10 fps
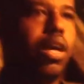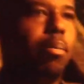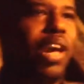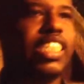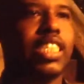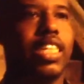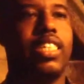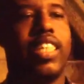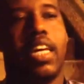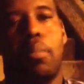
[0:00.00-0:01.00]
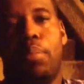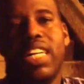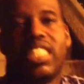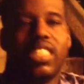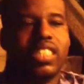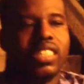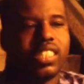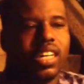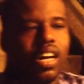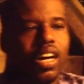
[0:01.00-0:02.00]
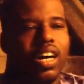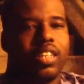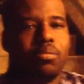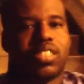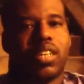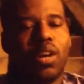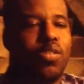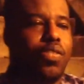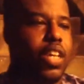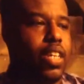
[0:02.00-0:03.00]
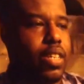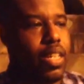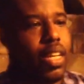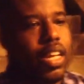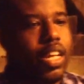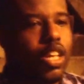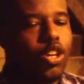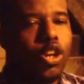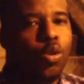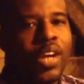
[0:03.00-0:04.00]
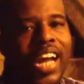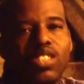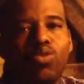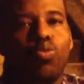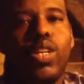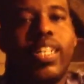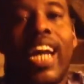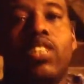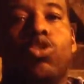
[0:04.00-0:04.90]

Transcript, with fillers: basically taking pictures of himself and you know not with not